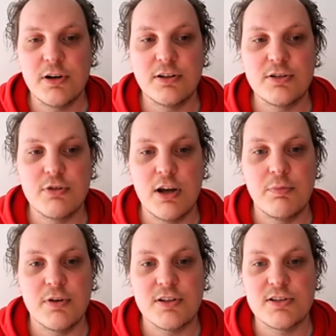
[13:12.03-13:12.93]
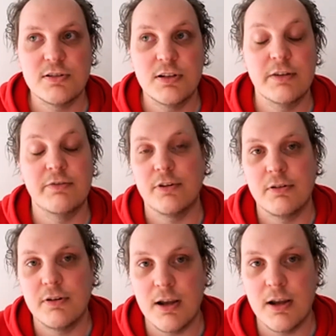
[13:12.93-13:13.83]
partners to help us
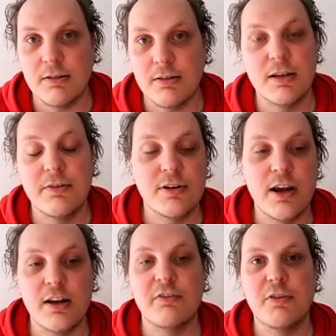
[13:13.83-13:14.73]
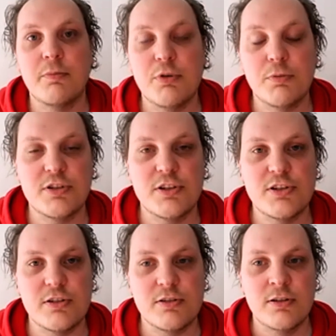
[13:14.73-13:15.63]
deliver different kind of
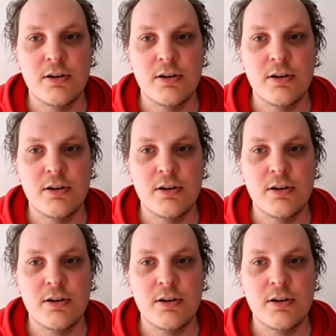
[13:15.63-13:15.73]
proposition.